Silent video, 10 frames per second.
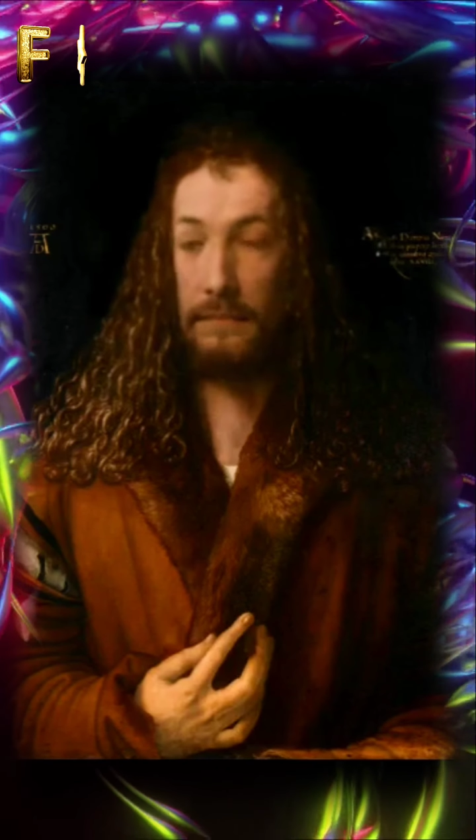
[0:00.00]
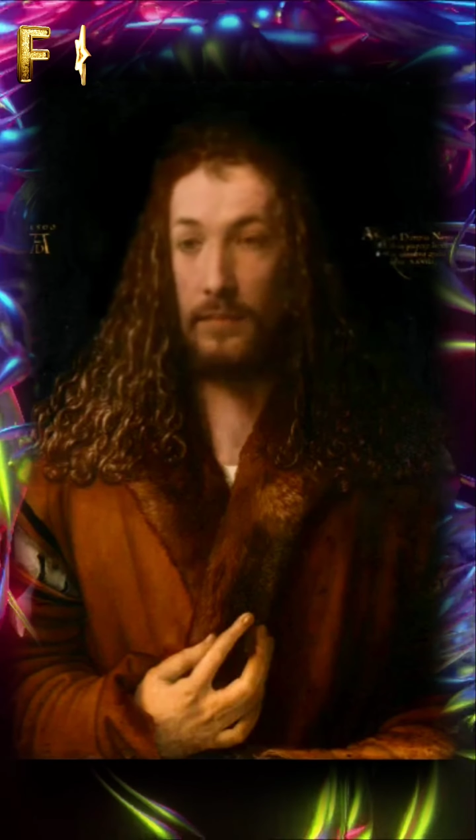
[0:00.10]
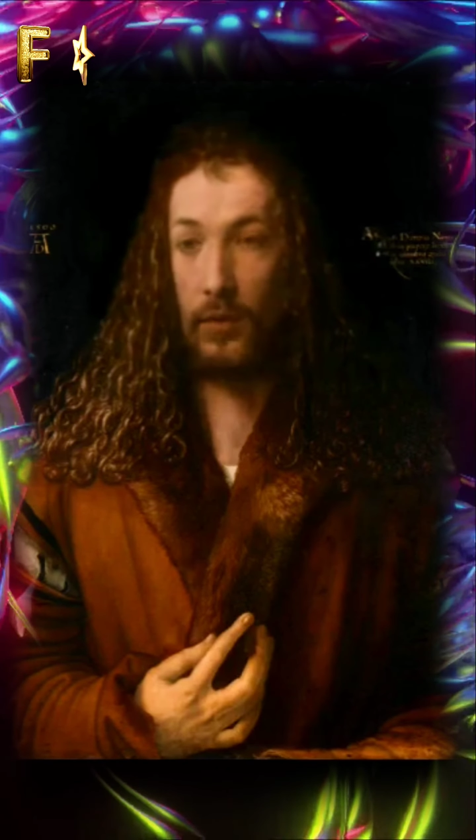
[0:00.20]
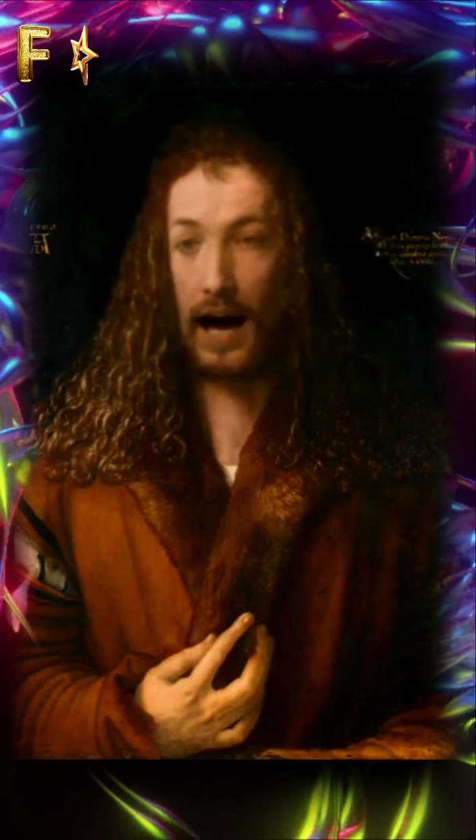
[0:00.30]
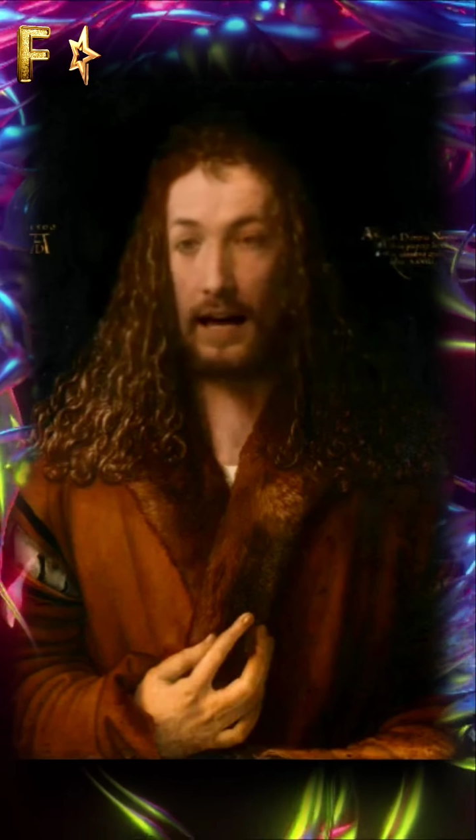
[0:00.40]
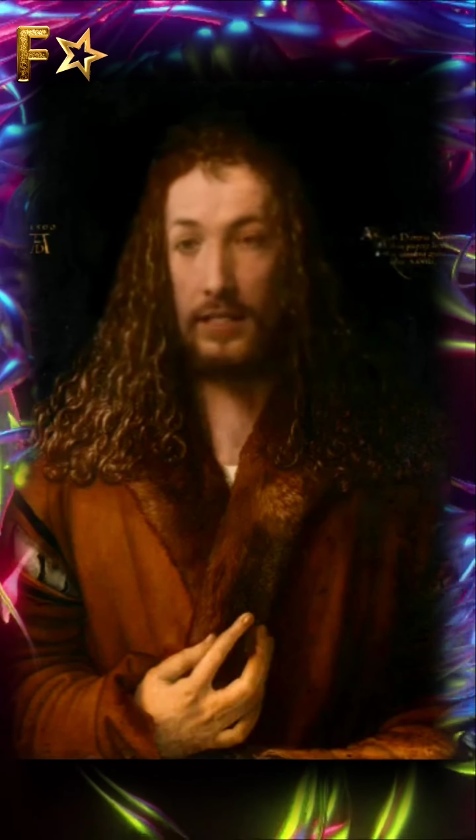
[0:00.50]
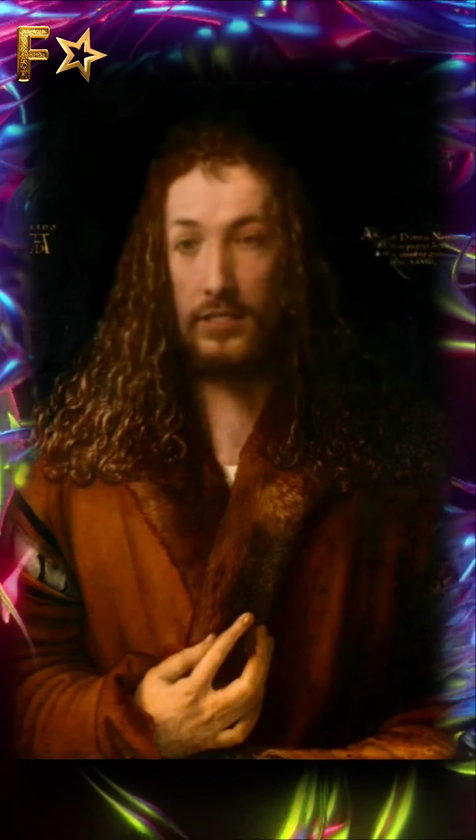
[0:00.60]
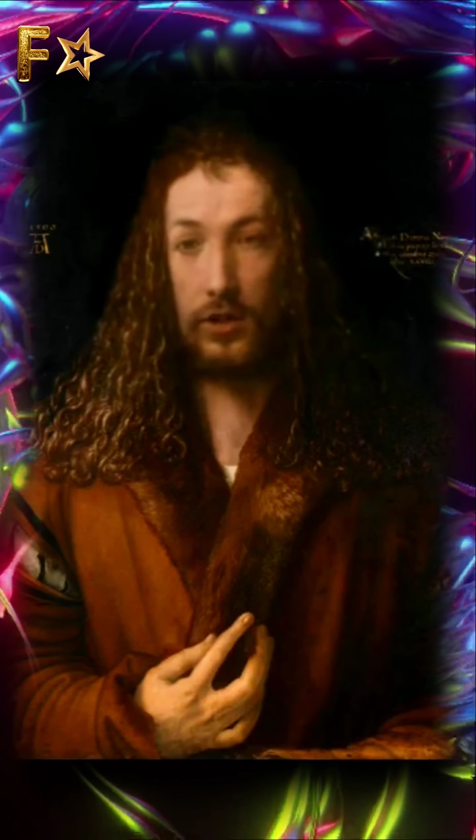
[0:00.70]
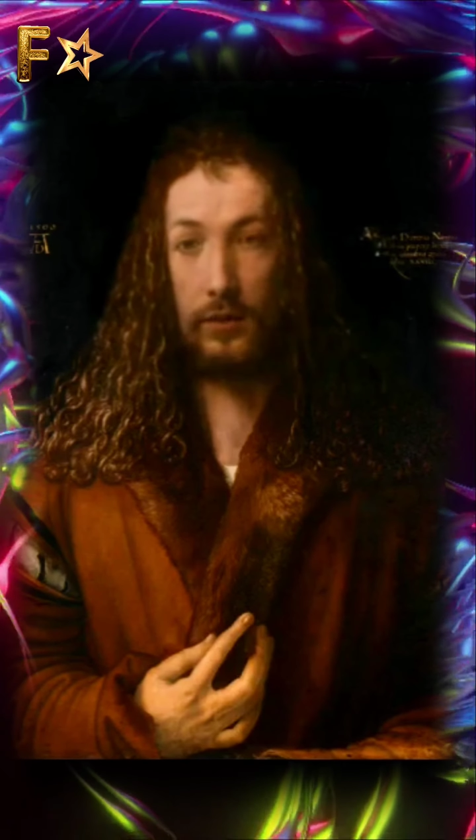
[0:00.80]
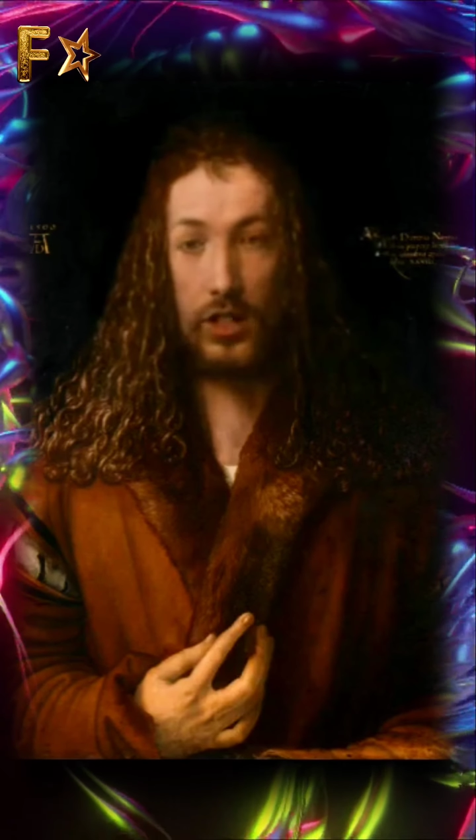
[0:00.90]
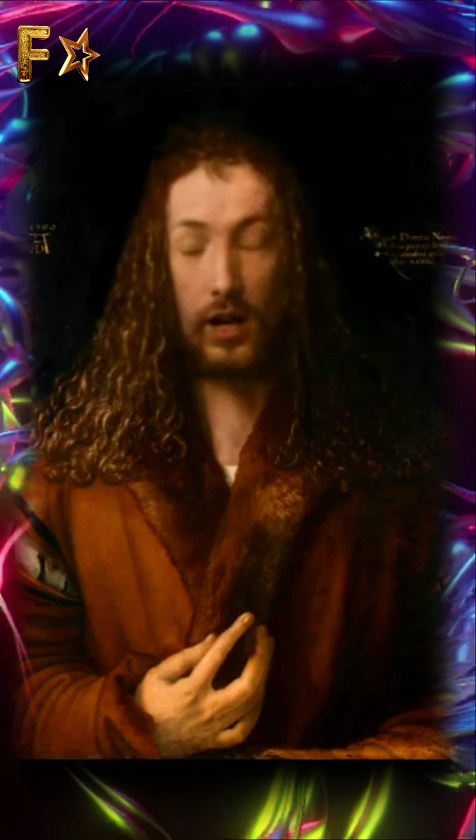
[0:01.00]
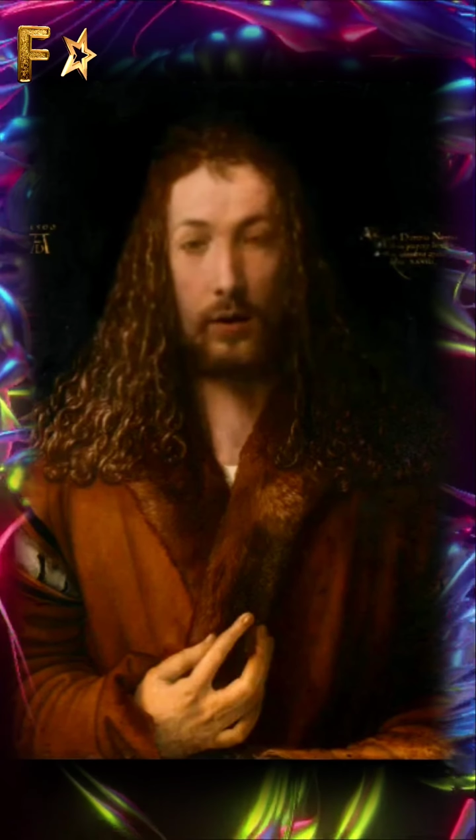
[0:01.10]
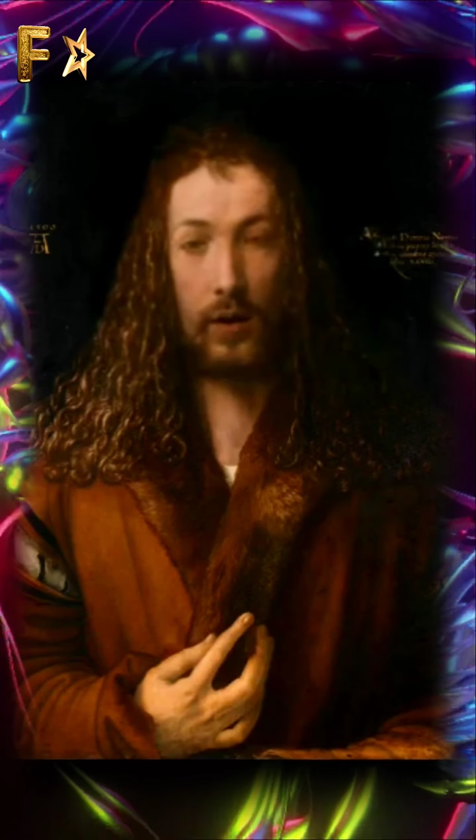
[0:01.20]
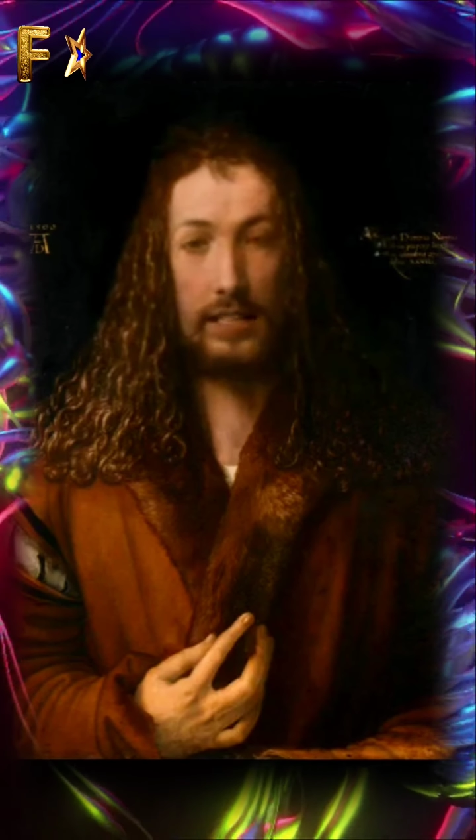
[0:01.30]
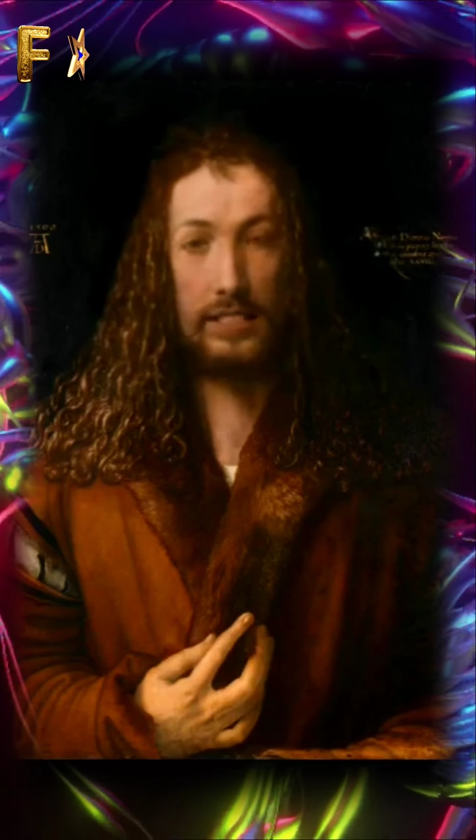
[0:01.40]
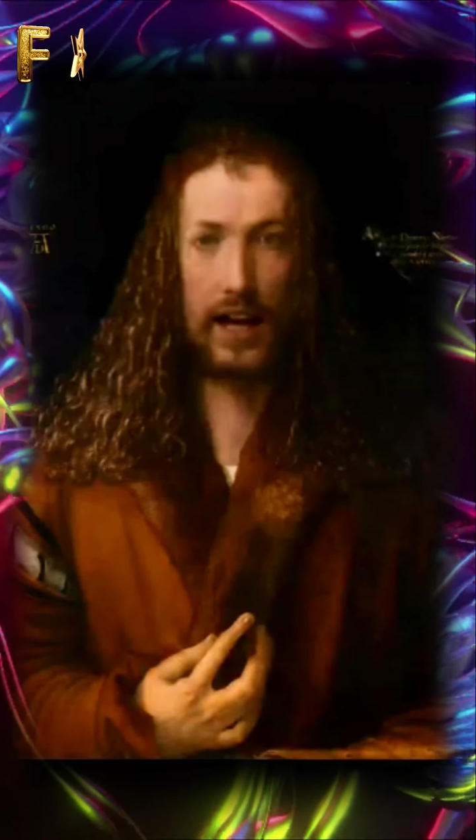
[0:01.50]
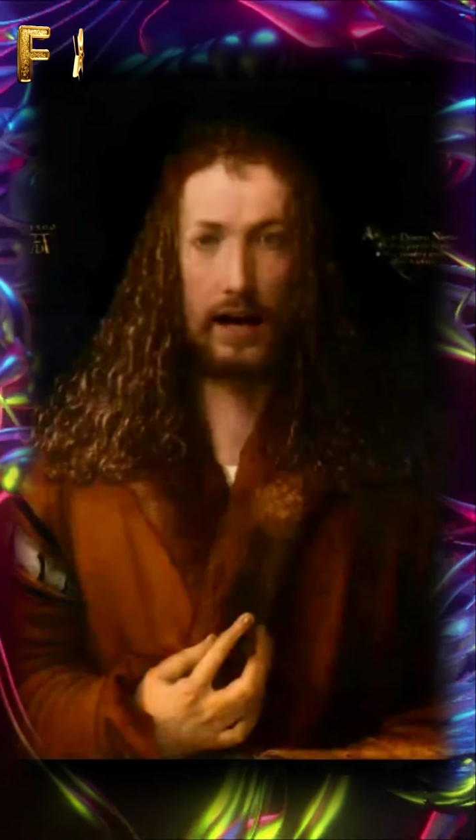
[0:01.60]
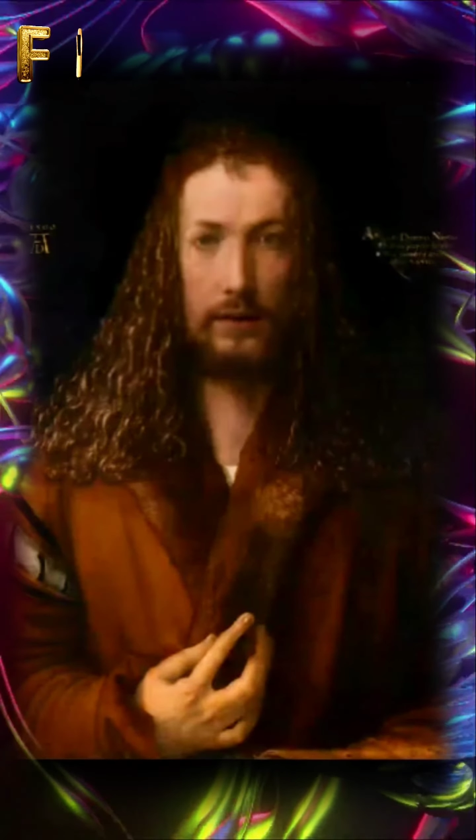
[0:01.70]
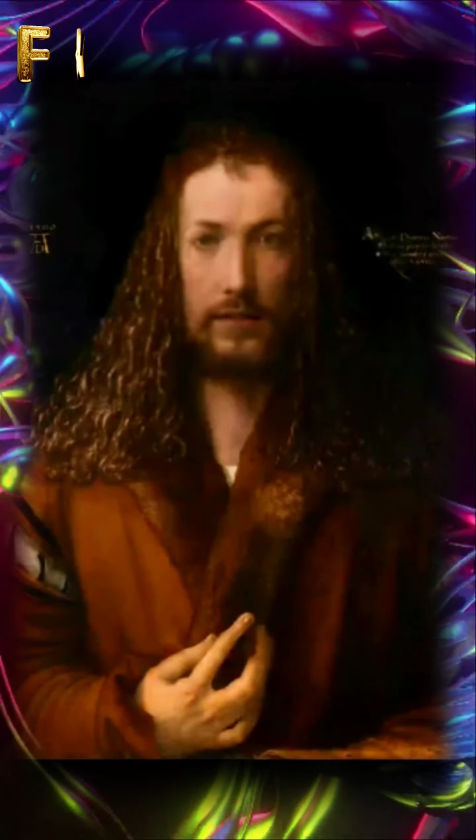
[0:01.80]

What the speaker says: The Latin inscription on the right side of